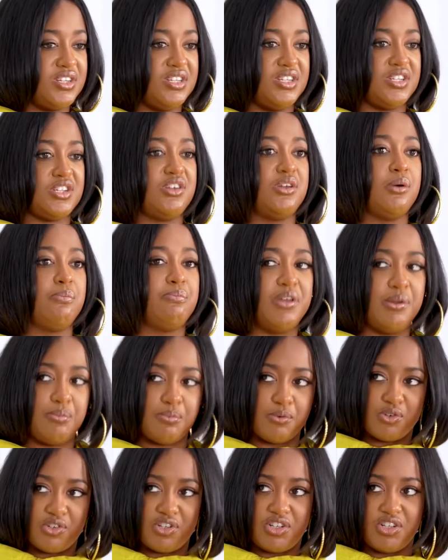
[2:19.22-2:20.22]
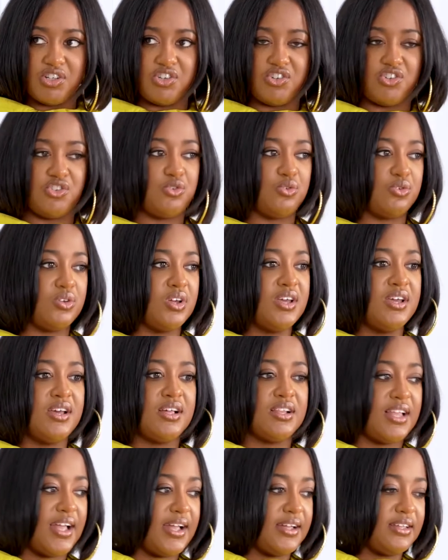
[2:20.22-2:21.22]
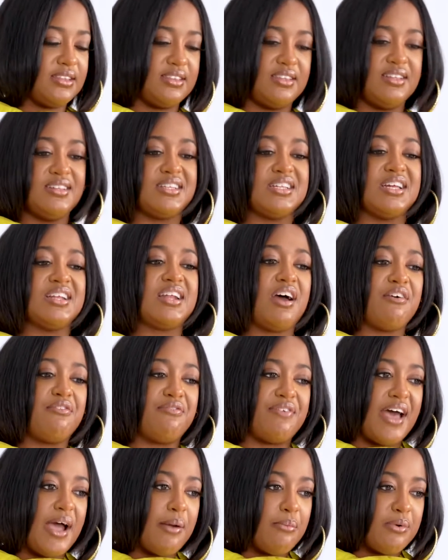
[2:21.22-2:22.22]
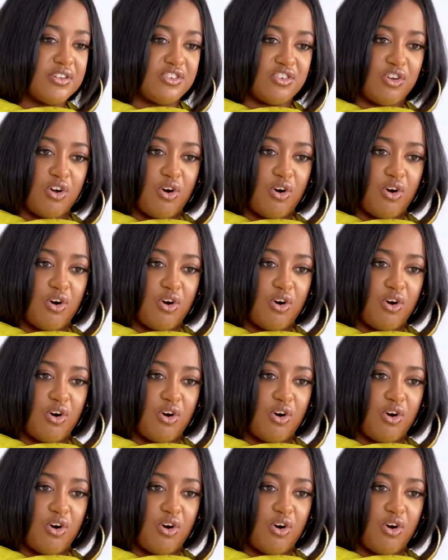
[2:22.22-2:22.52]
These are your people. She is you. Like, it's in our fabric to